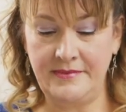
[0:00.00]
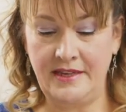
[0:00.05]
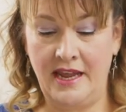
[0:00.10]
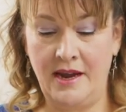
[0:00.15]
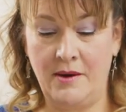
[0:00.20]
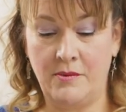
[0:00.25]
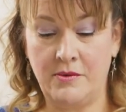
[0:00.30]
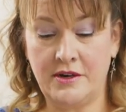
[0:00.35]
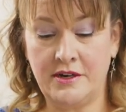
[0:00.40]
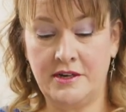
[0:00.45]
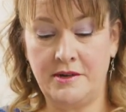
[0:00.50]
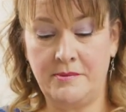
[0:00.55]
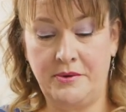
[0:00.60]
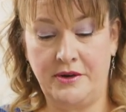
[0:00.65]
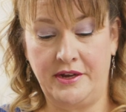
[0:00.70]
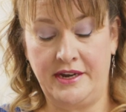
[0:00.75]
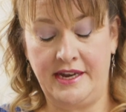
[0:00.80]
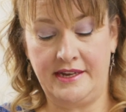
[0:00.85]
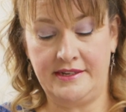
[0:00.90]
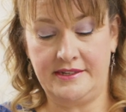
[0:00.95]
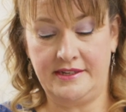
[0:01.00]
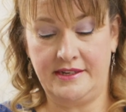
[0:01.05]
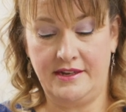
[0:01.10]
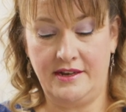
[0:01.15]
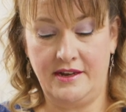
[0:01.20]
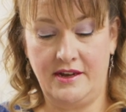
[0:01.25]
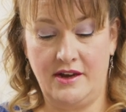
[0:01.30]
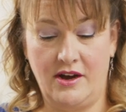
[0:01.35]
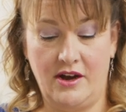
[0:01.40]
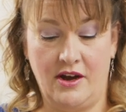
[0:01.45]
and we're going to put it
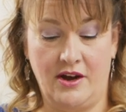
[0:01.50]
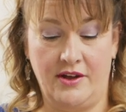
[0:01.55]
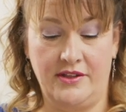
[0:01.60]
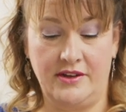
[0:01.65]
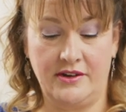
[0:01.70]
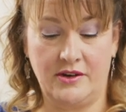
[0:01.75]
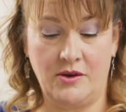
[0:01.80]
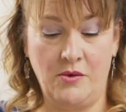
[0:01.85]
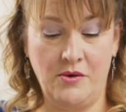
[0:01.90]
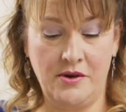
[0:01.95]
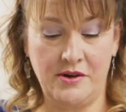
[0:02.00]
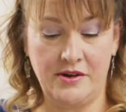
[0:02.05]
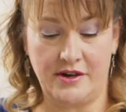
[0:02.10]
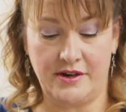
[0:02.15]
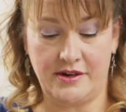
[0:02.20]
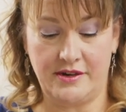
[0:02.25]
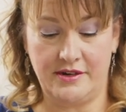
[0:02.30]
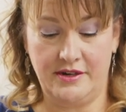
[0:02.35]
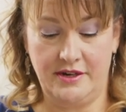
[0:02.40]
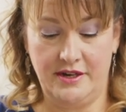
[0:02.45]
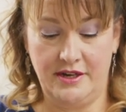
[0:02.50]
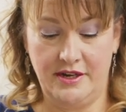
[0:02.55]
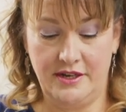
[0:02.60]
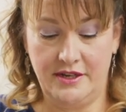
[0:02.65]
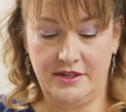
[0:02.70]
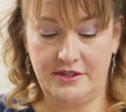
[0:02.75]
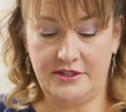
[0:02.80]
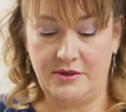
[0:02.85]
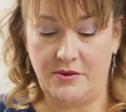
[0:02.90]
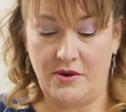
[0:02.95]
on the corner.
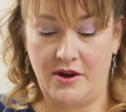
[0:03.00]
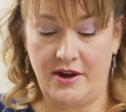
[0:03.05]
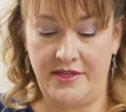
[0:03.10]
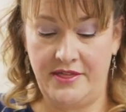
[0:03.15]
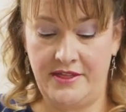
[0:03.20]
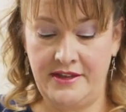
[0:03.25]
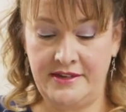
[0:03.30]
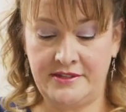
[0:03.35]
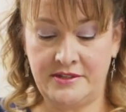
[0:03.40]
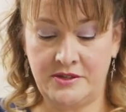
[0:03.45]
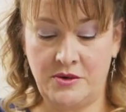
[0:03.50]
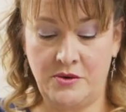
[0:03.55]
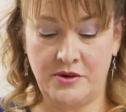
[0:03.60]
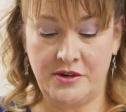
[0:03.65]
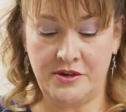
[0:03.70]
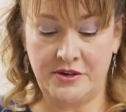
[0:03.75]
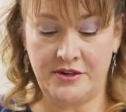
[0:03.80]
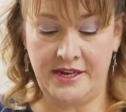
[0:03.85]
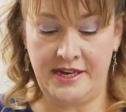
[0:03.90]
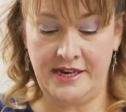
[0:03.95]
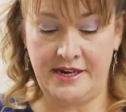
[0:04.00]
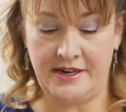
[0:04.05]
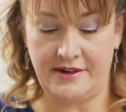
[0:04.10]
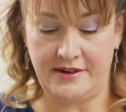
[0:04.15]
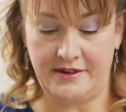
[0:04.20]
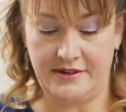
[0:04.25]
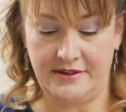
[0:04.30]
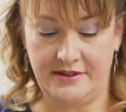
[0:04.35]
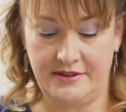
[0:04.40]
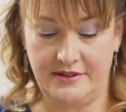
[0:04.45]
So on this corner
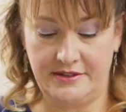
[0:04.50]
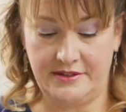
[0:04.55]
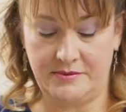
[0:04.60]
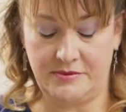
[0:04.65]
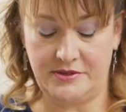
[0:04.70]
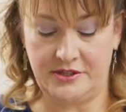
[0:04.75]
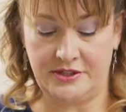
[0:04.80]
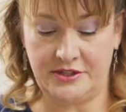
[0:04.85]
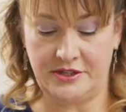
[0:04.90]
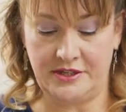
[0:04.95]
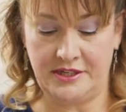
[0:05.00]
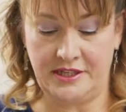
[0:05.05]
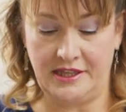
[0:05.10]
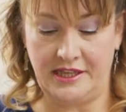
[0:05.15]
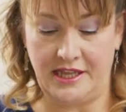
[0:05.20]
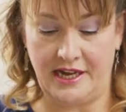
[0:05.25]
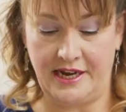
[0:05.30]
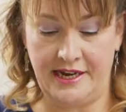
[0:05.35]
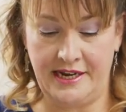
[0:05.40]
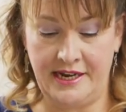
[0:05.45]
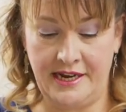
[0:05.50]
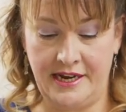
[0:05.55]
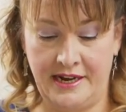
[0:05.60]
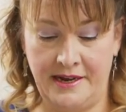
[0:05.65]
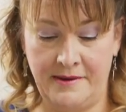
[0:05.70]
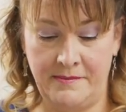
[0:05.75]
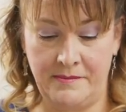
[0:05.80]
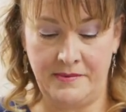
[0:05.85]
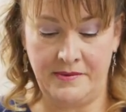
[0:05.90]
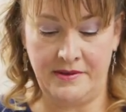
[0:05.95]
here. So we're just going to line it up